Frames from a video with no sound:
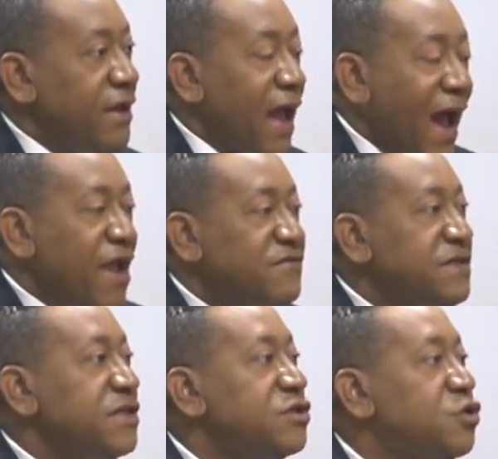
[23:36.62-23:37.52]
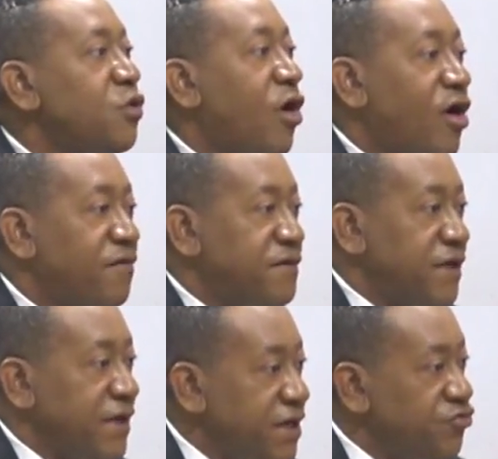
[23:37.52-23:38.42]
I have seen too
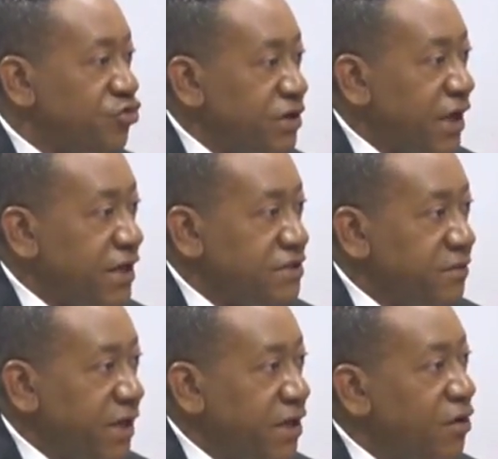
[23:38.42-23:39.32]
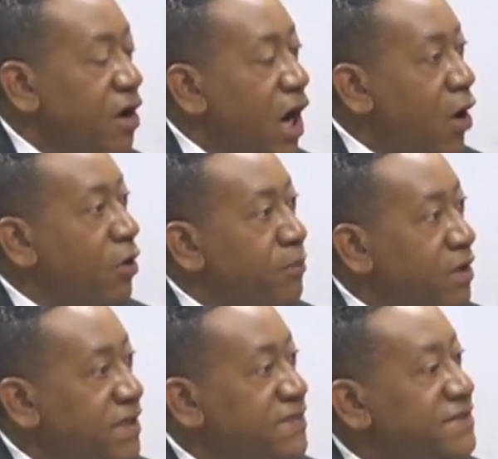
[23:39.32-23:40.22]
often in Trinidad and Tobago, our
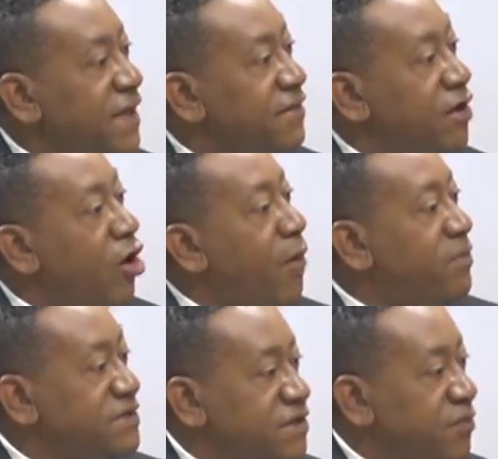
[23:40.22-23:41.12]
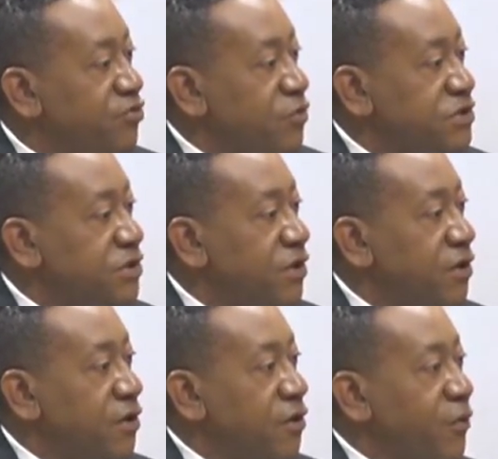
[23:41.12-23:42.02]
police take the opposite approach.
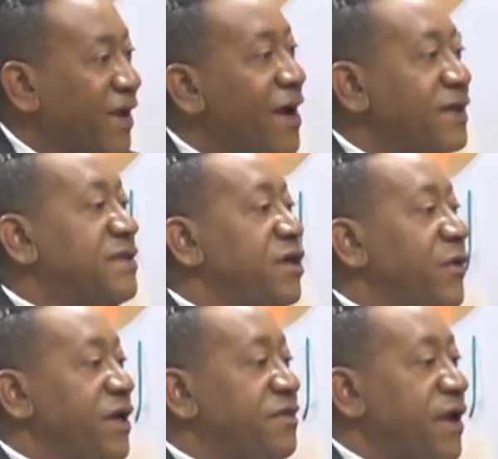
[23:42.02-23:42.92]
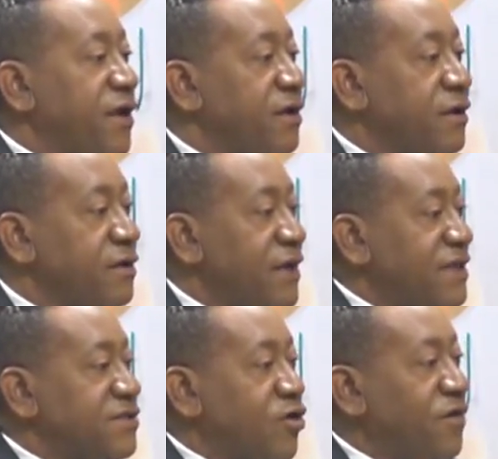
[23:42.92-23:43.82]
We can't tell you anything.
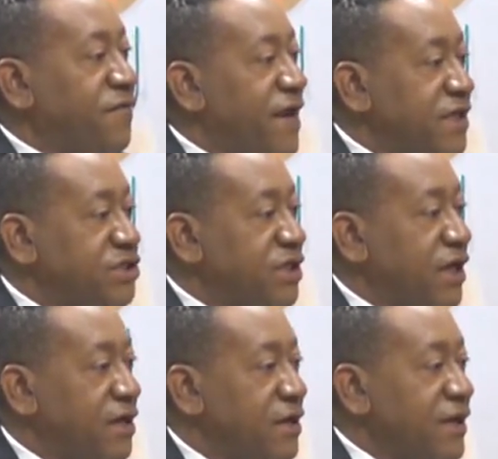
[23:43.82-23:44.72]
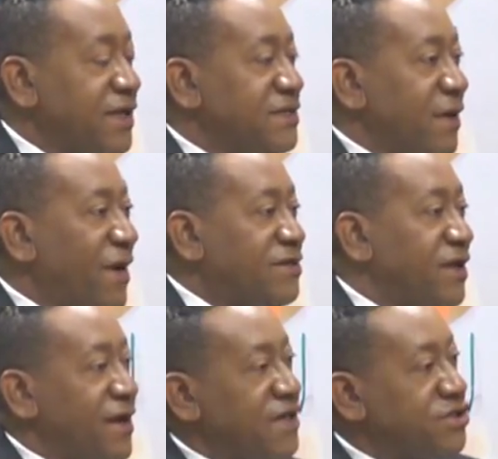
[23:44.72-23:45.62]
That is confidential. That is a matter
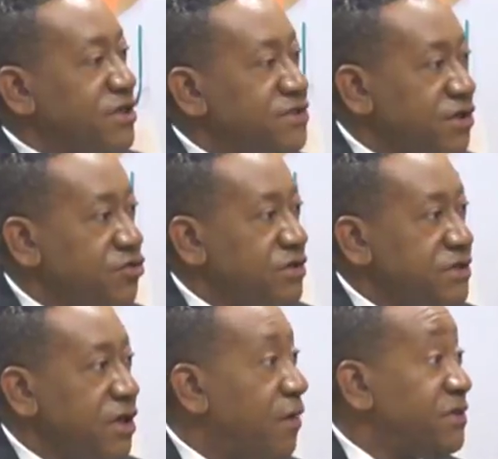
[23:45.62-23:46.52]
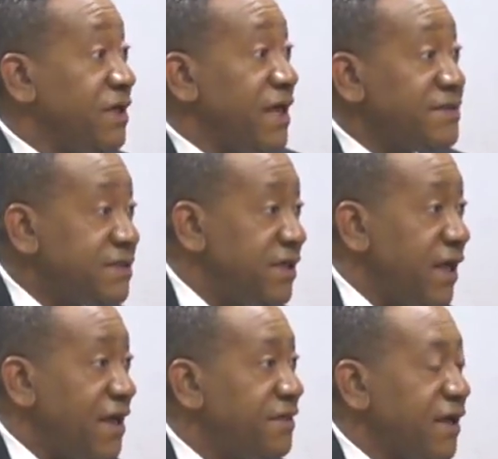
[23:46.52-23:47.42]
of national security. Up to
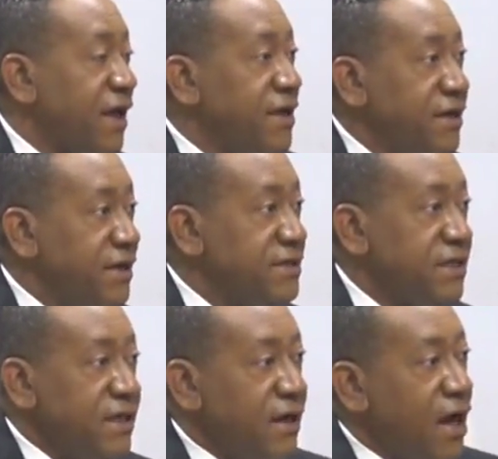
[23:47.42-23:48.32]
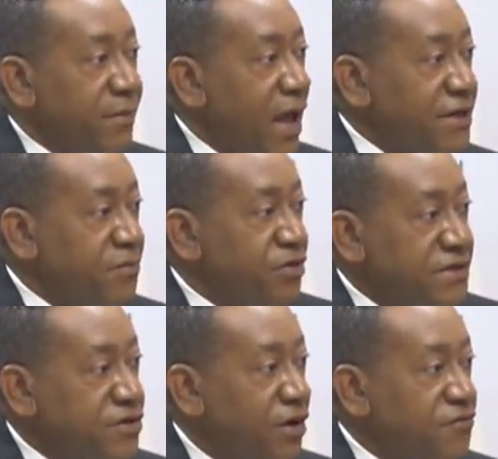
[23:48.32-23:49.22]
yesterday, I think I heard it at a
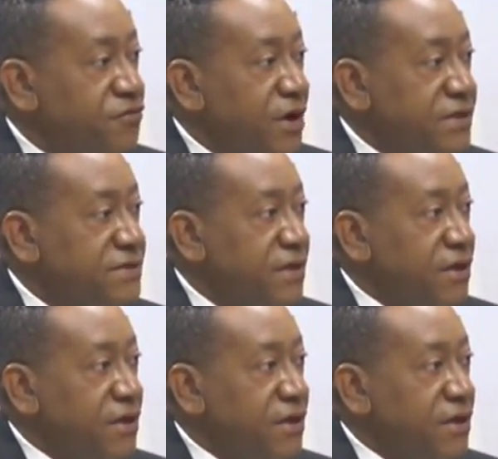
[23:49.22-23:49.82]
press conference,